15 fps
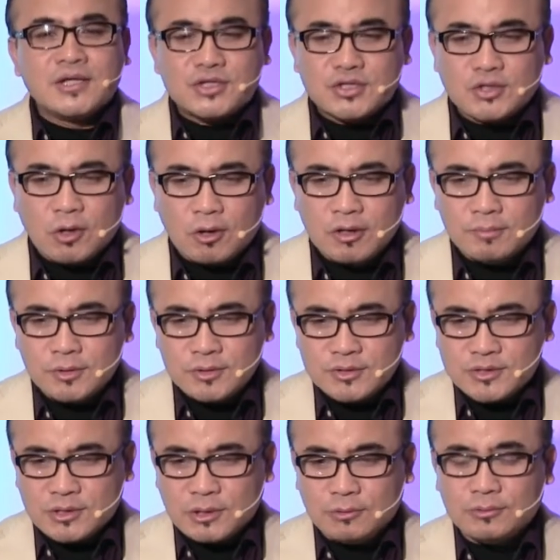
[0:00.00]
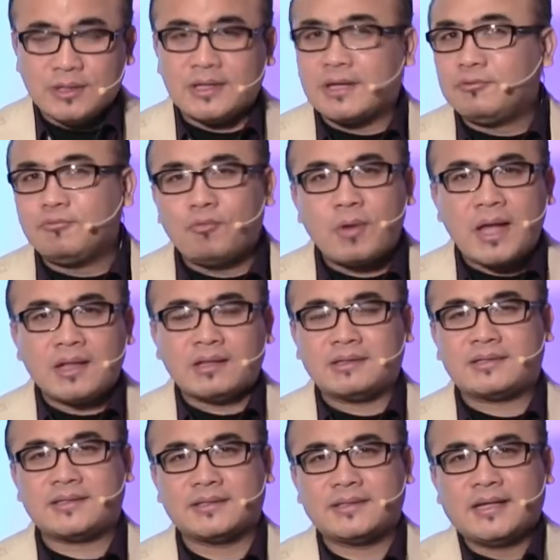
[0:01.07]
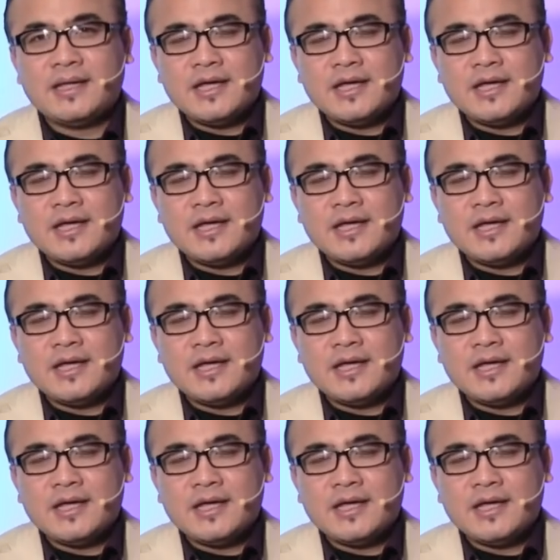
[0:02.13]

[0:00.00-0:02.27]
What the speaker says: Solomon's clothing and wealth.